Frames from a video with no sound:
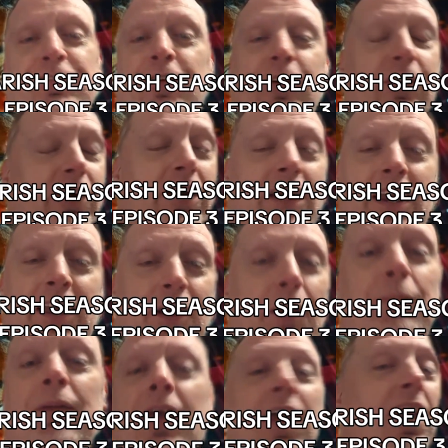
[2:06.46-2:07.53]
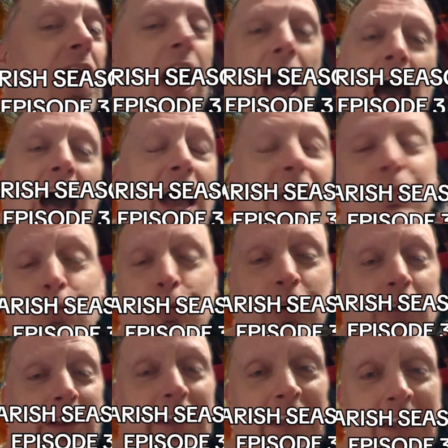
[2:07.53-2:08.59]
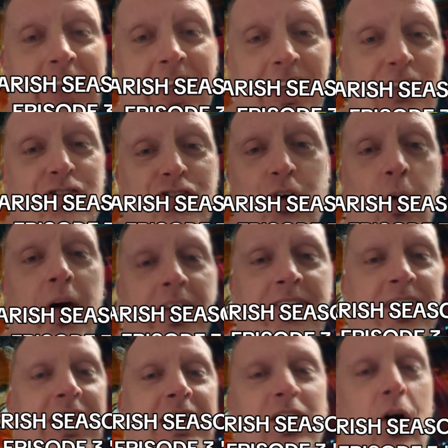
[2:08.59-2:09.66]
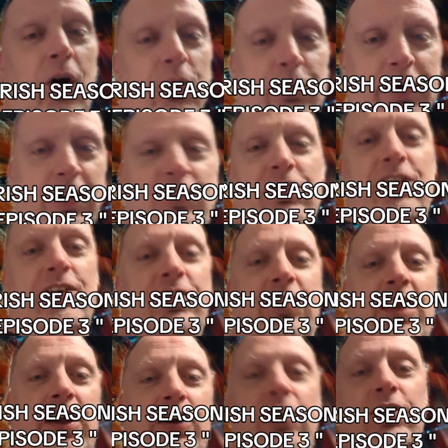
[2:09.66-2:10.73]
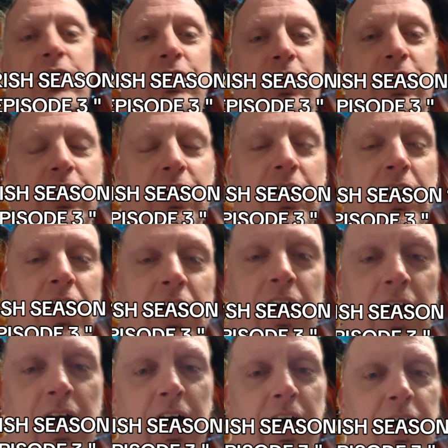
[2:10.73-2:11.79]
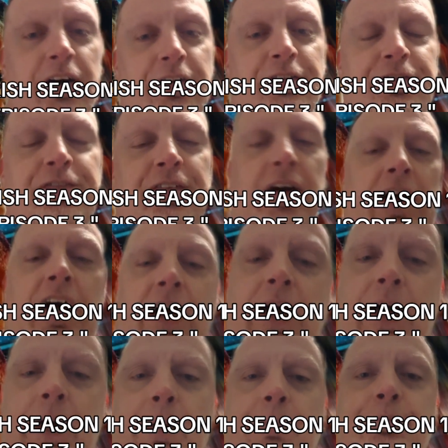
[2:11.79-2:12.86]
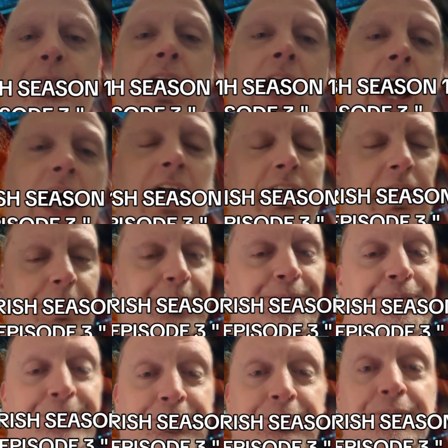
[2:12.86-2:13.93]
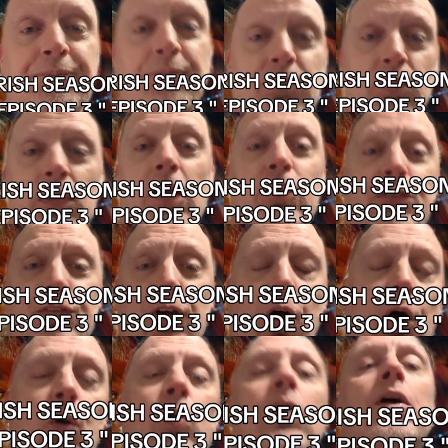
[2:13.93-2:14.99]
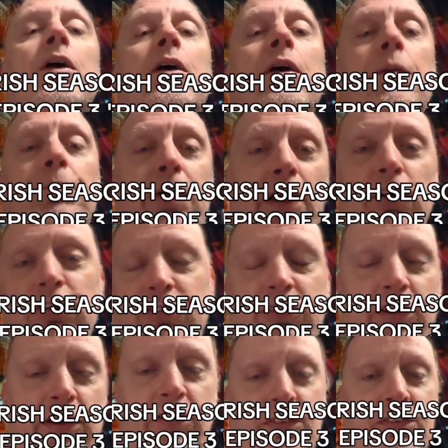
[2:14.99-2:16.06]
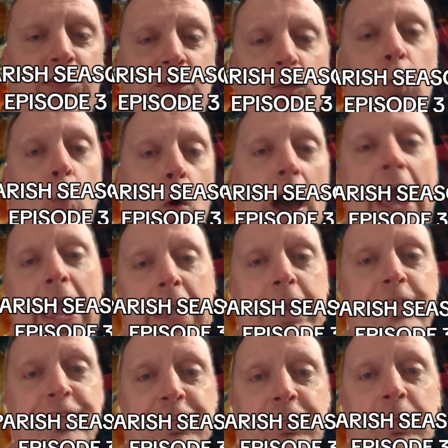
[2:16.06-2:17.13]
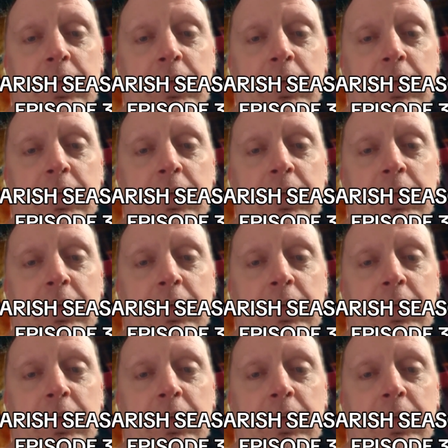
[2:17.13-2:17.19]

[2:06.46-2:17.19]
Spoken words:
for him. I really enjoy Skeet Ulrich's character of Colin. So Parrish's wife